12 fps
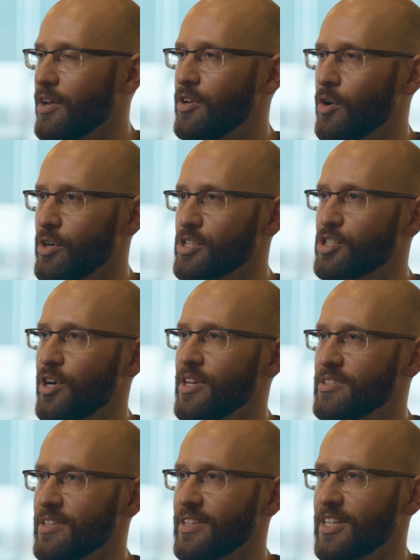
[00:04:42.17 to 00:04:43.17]
notice
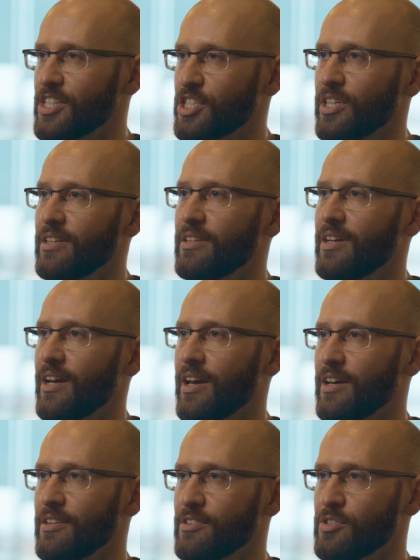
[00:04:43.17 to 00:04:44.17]
trends in the kitchen
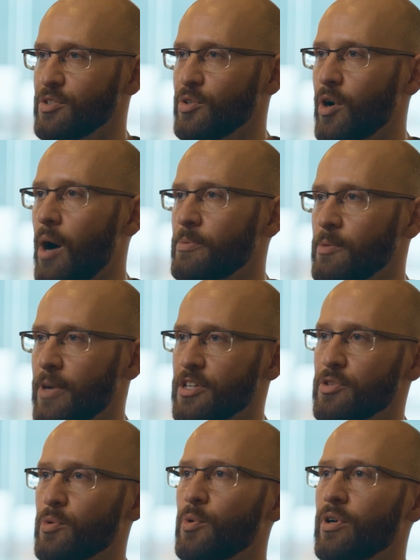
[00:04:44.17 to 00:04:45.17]
and to
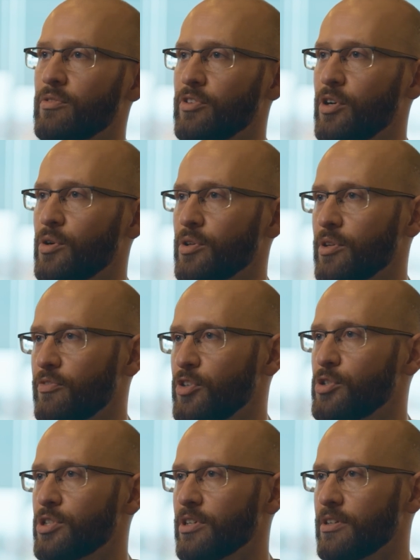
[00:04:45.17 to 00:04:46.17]
optimize their workflow in the
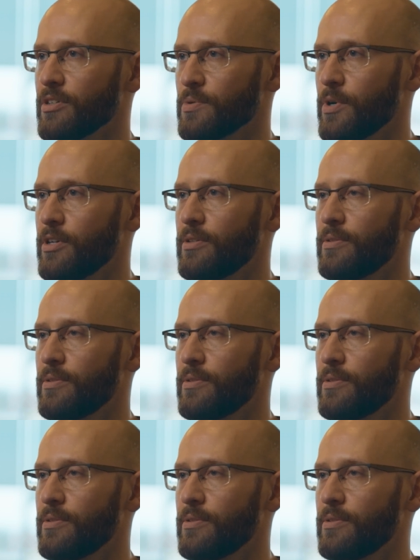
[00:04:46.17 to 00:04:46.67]
future as well.